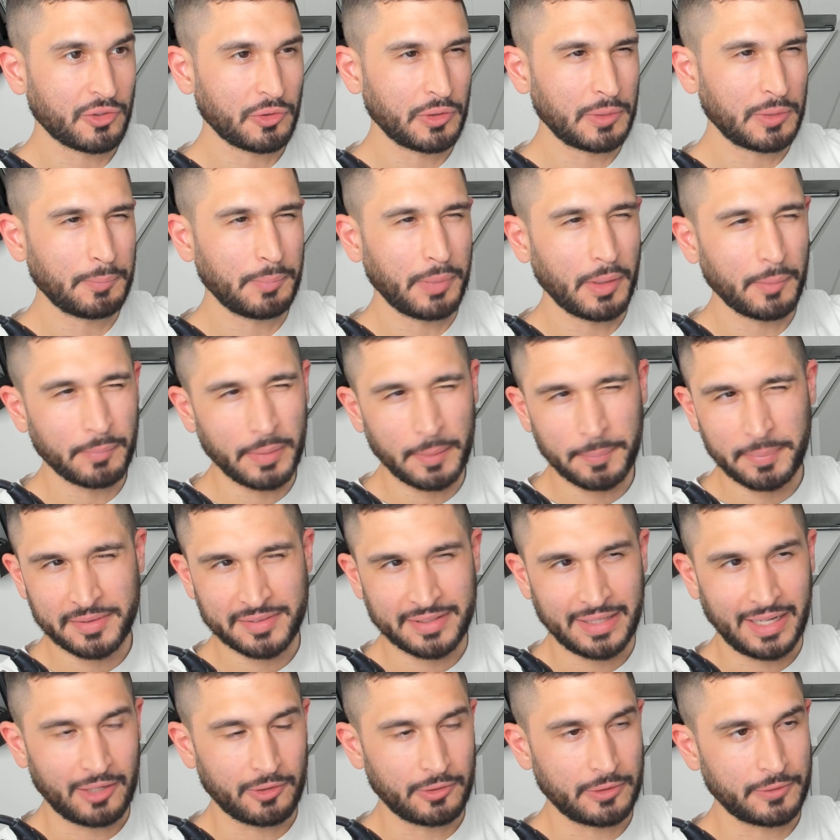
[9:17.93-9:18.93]
So it'd bump up his
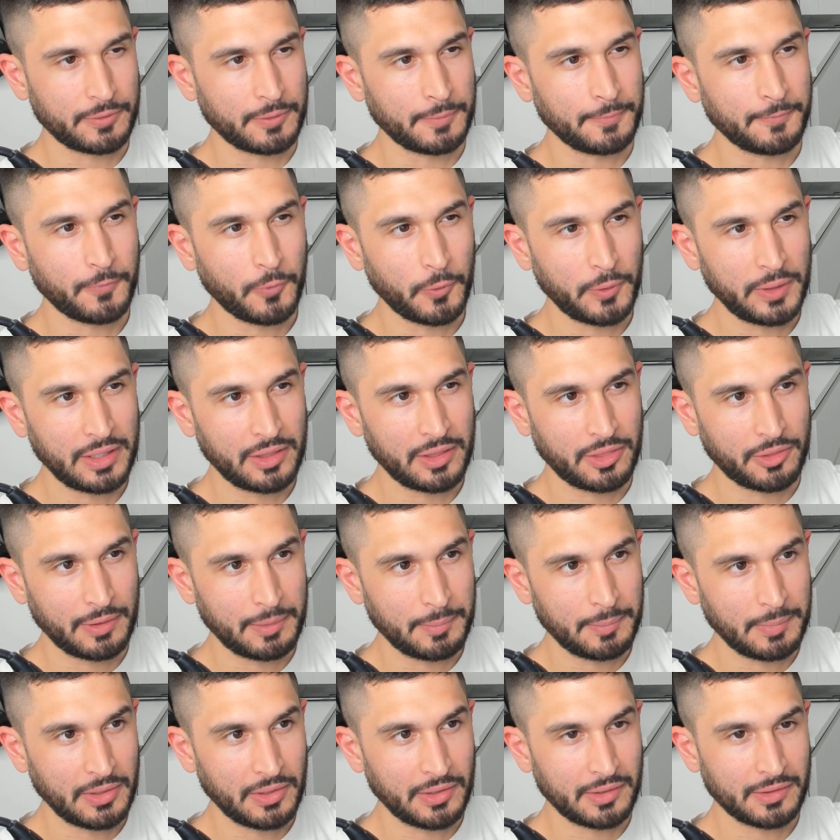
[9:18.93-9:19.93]
salary from
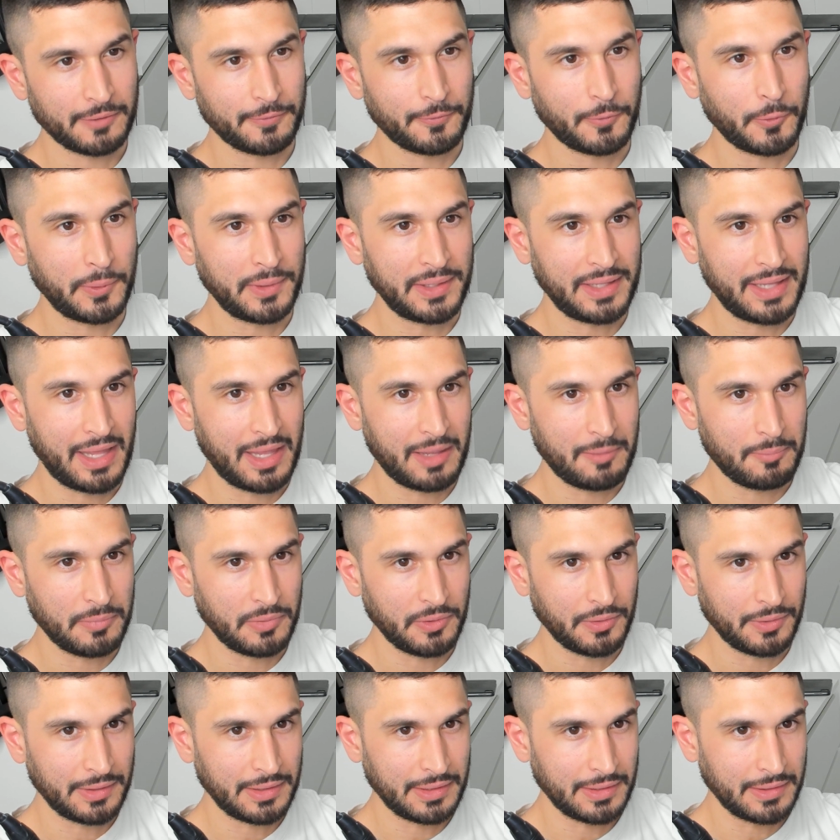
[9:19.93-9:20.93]
$43 million to $48
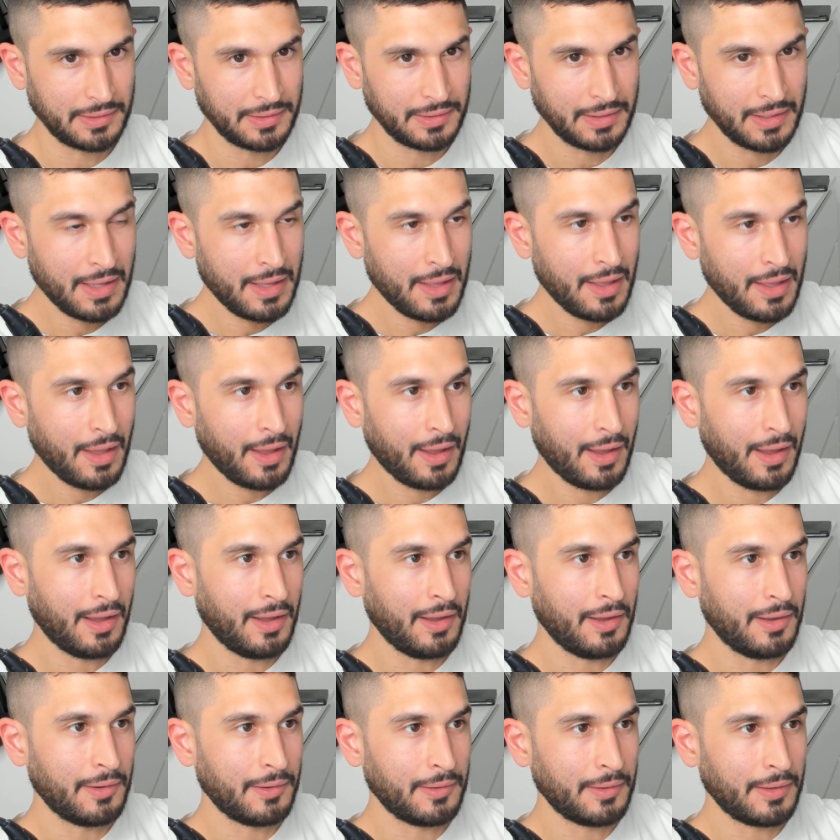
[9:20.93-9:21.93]
million.
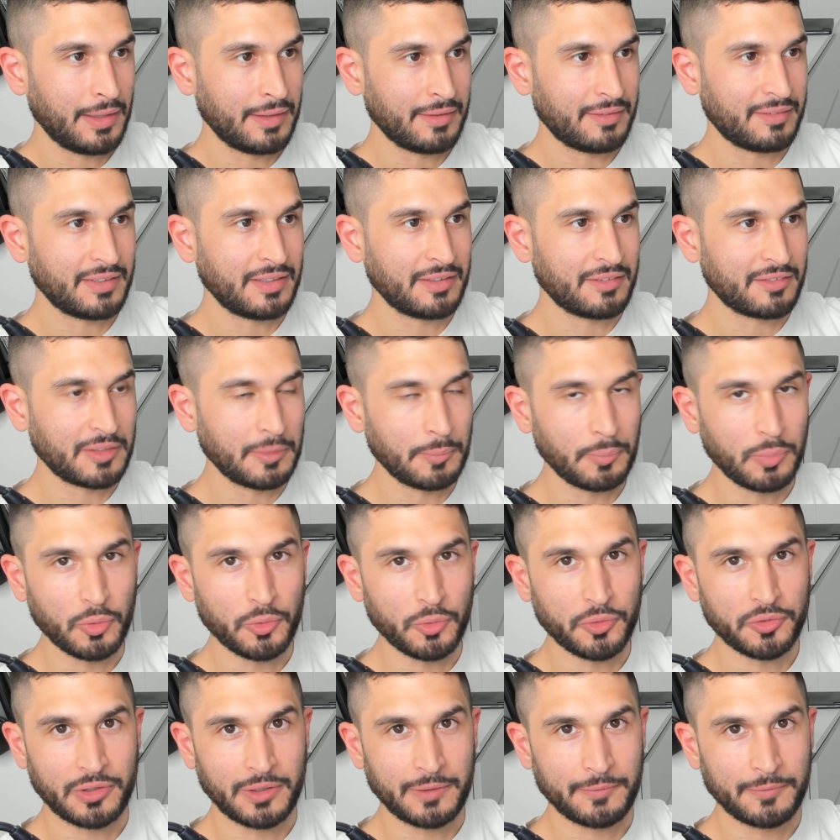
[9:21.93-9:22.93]
And since the
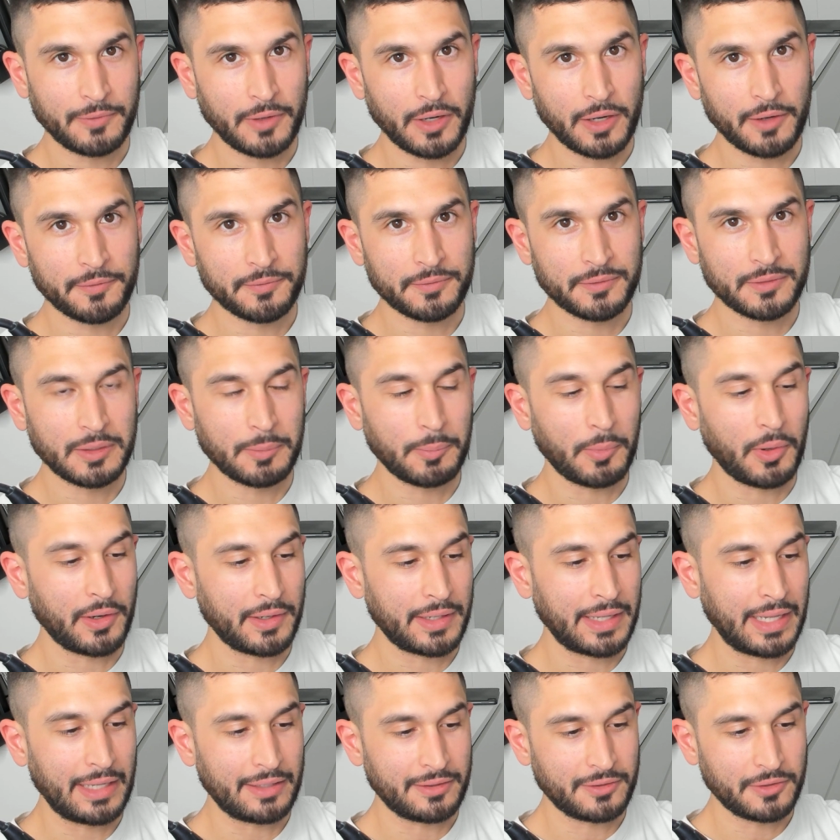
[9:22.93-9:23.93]
Bulls are involved,
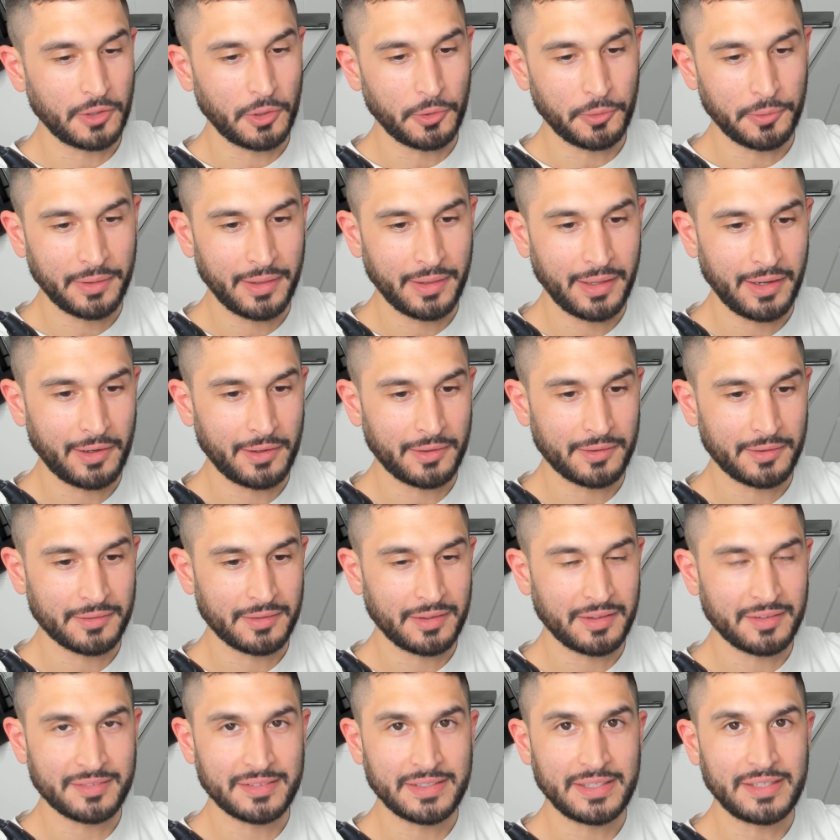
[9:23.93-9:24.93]
DeMar can't go there
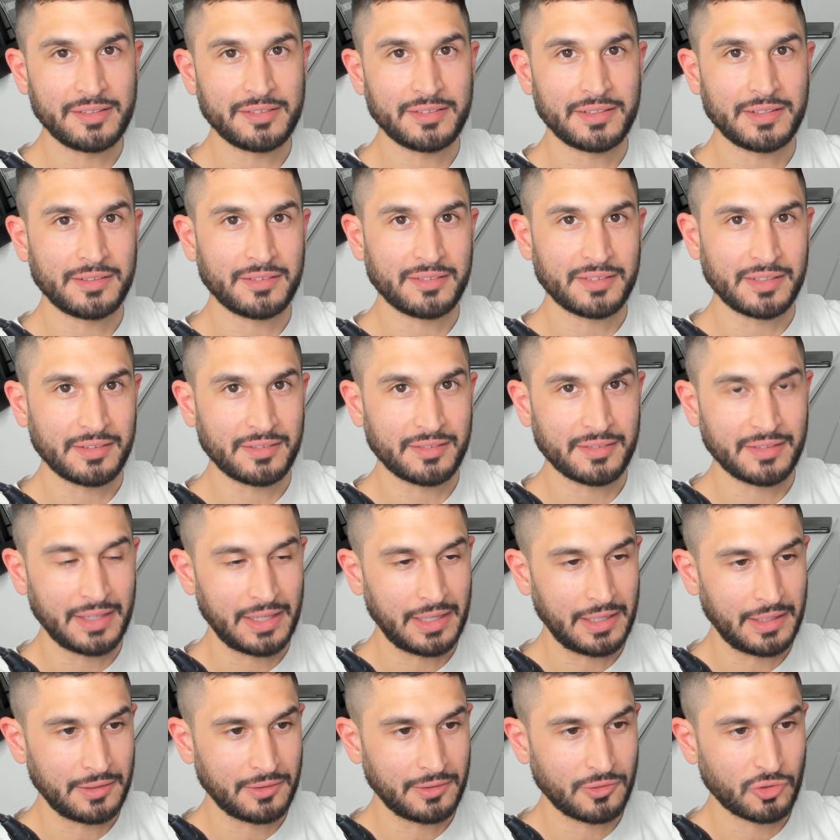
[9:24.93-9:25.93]
this season since
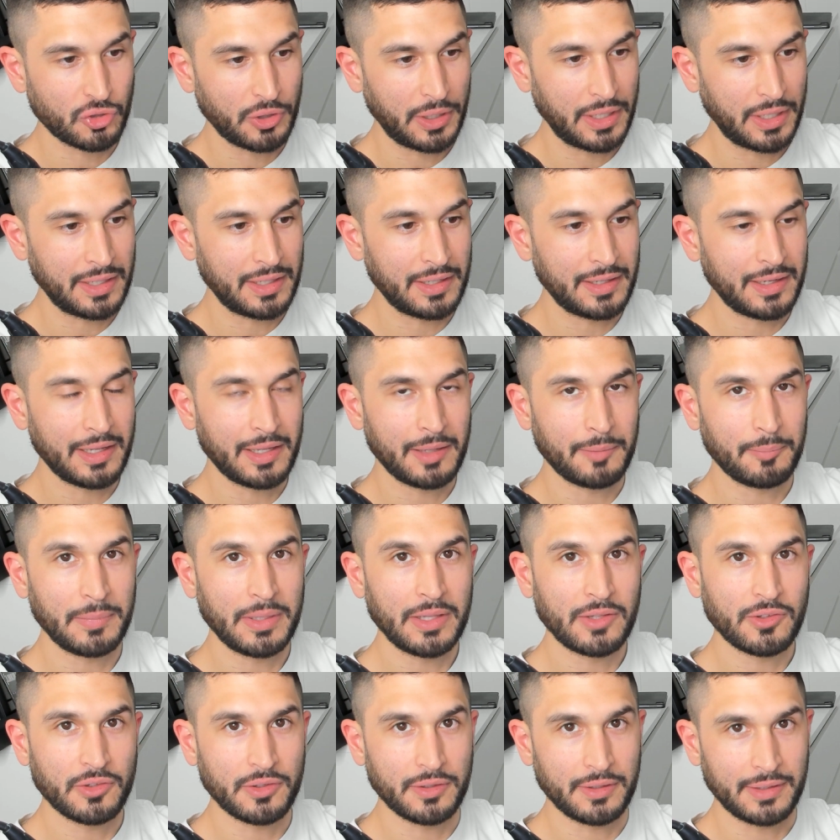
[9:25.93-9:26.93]
they traded him
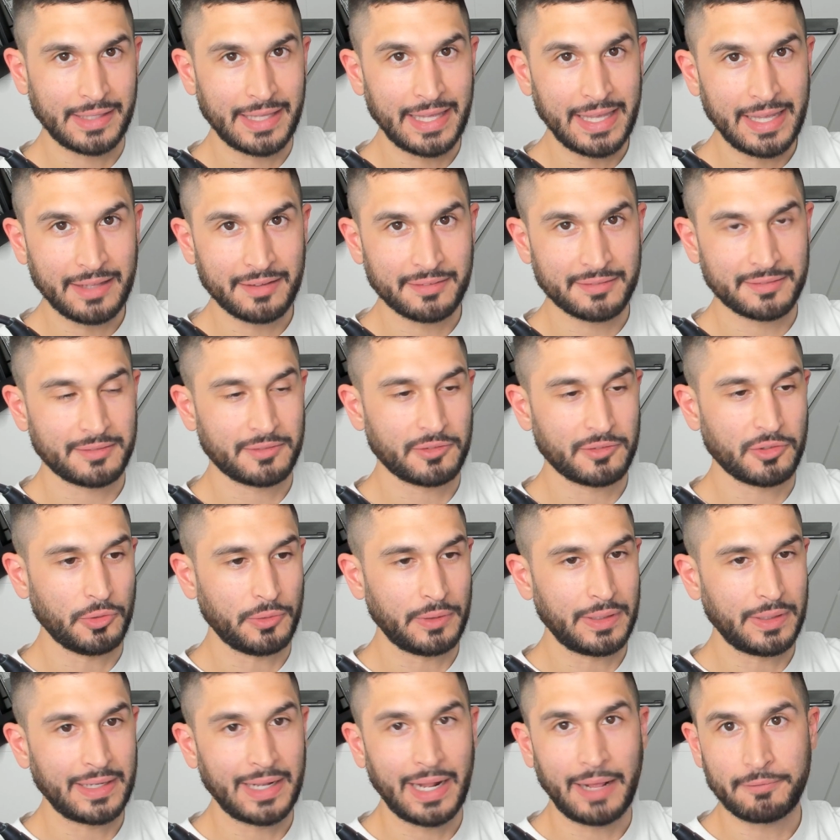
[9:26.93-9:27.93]
to the Kings,
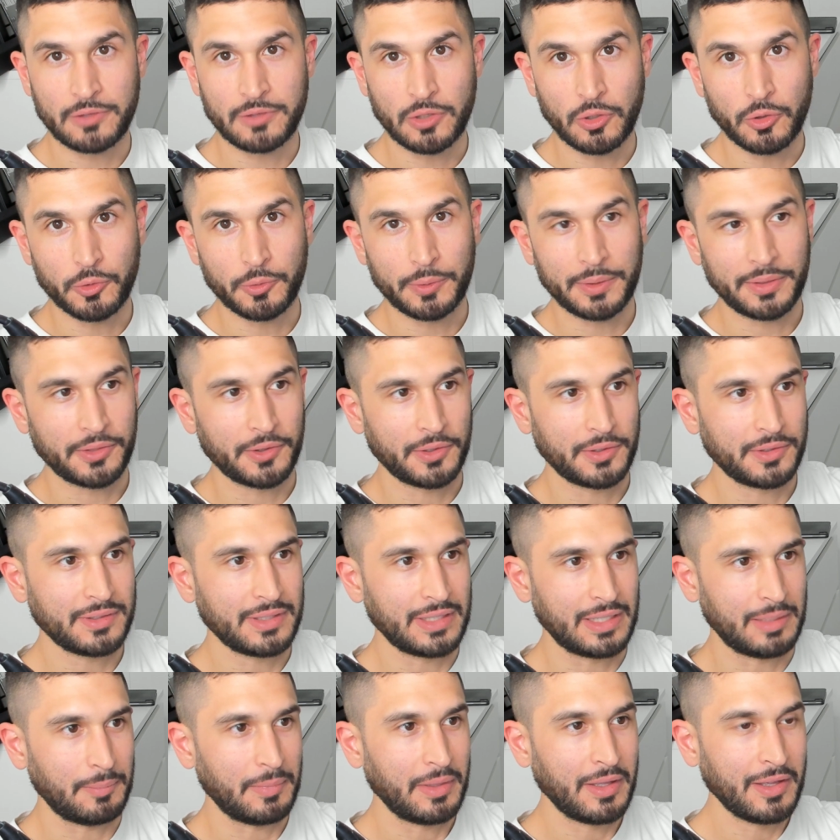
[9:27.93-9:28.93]
so he'd have to go to a third
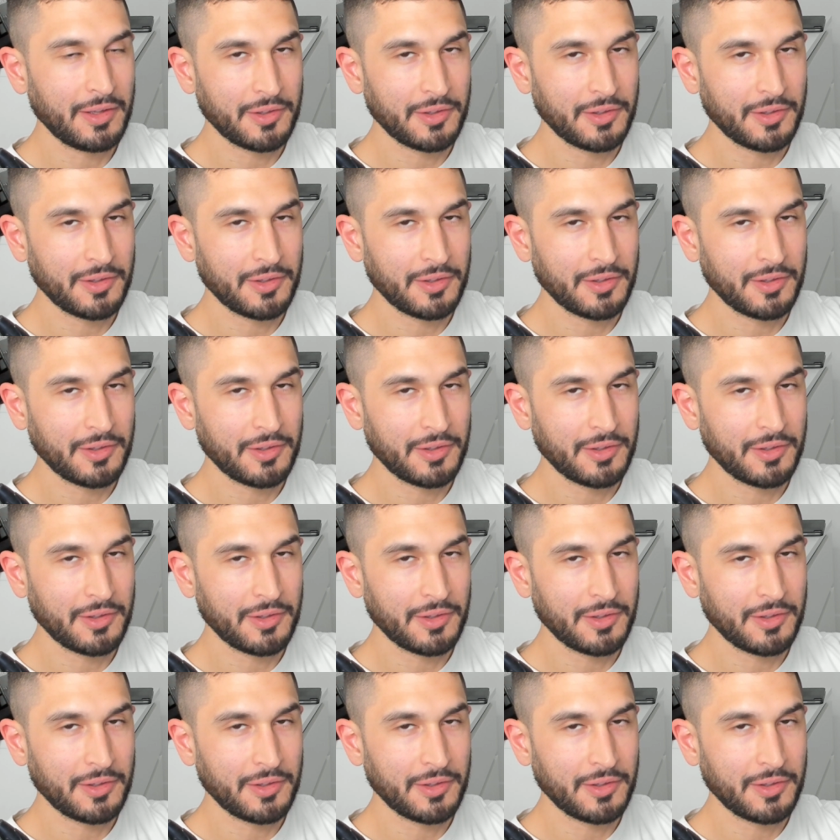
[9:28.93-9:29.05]
team.